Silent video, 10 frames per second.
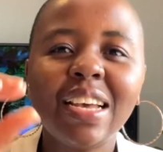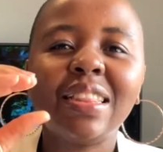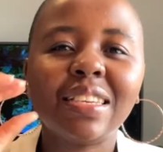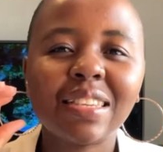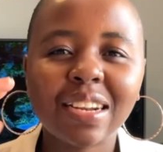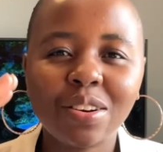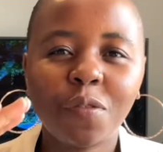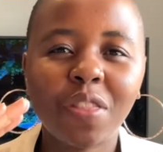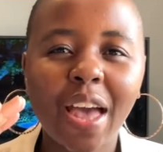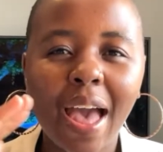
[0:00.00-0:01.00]

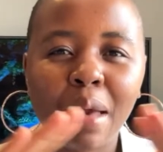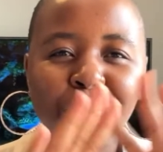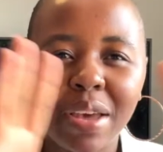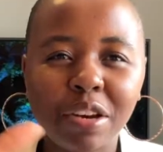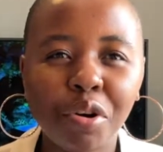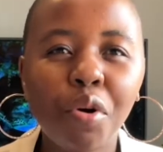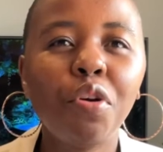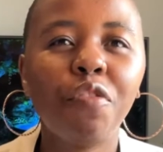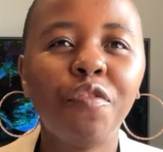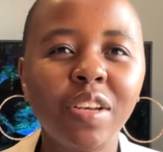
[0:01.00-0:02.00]
of the iPad,
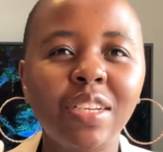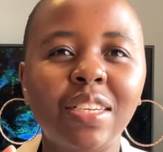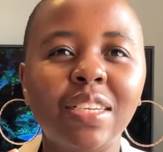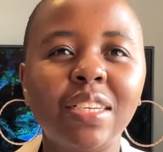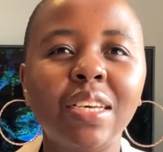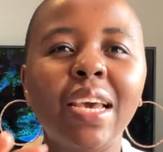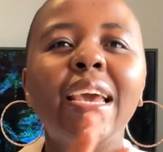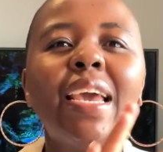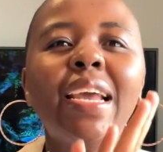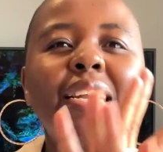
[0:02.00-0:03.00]
all of it
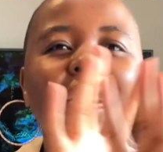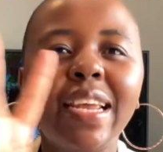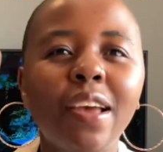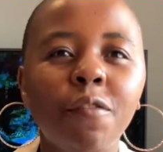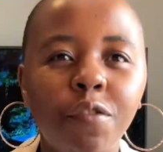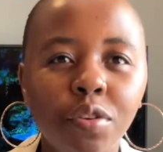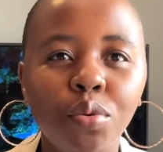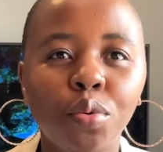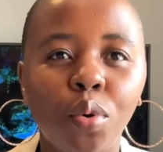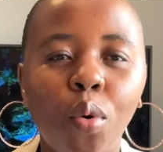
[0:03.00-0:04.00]
in clear
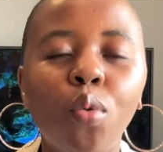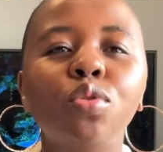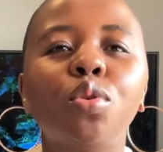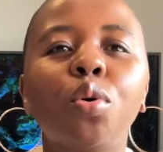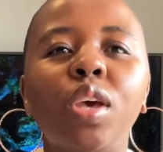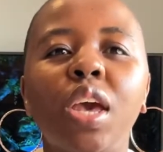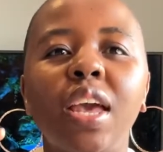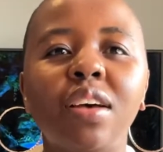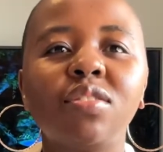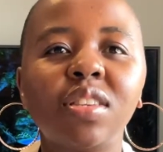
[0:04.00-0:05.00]
view. Okay,
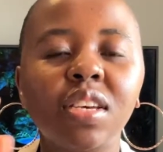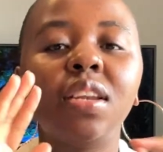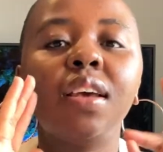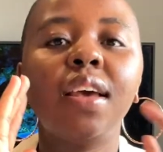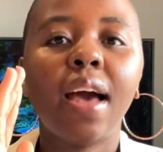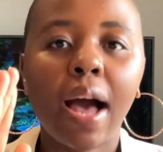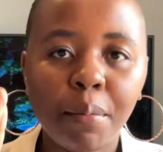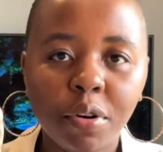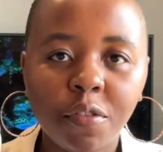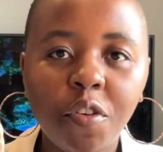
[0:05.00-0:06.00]
yes,
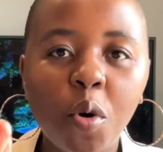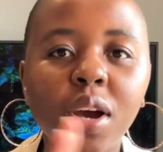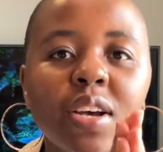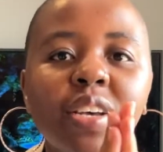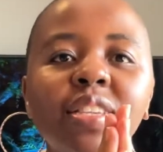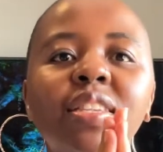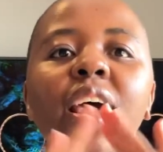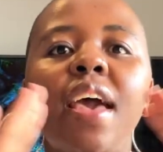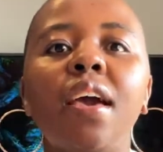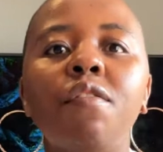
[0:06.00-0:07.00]
I'm on focus,
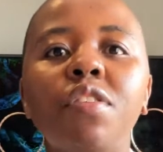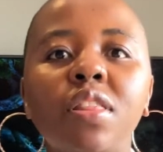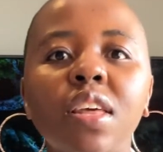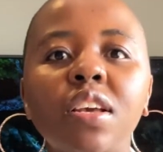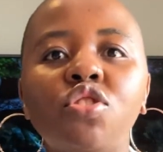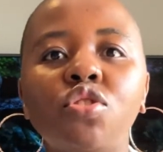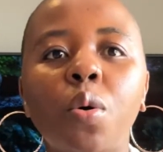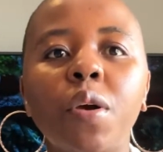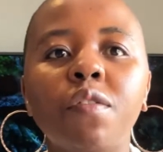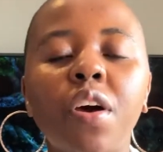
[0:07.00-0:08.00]
everything is
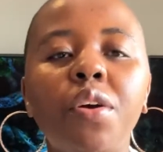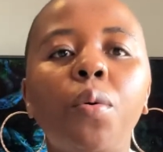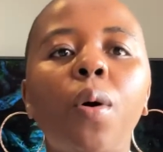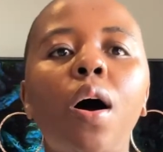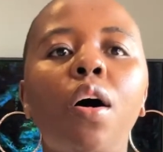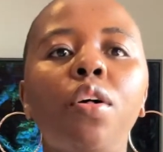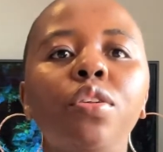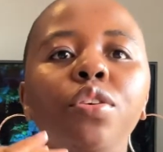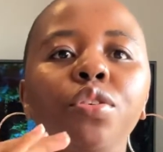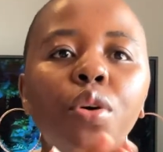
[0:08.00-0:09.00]
showing very
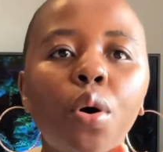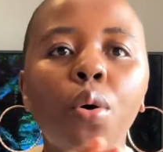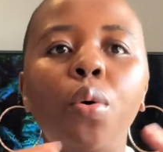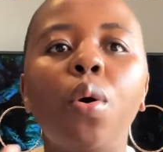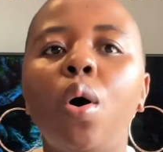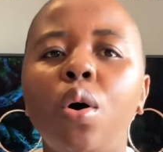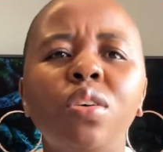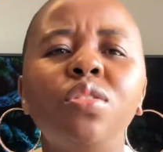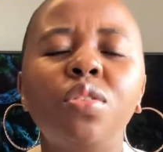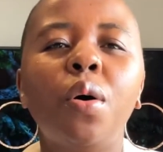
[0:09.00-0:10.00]
well, you know.
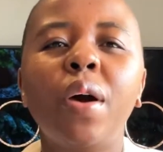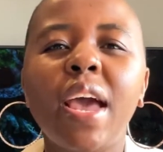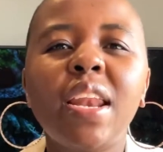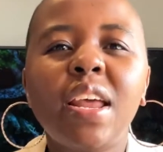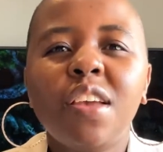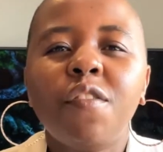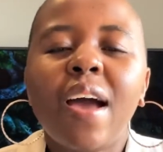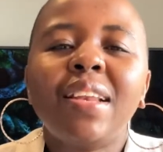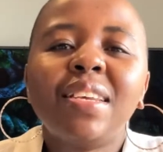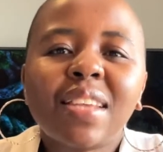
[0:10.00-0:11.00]
And then if
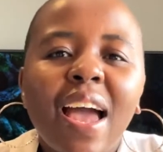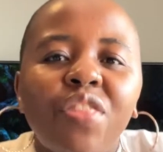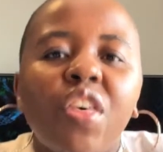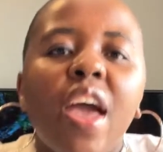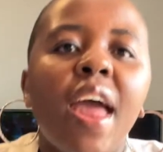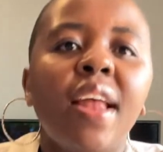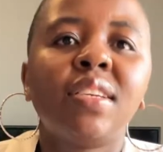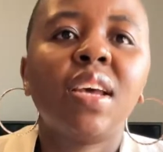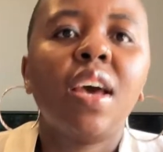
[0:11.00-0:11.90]
I decide that,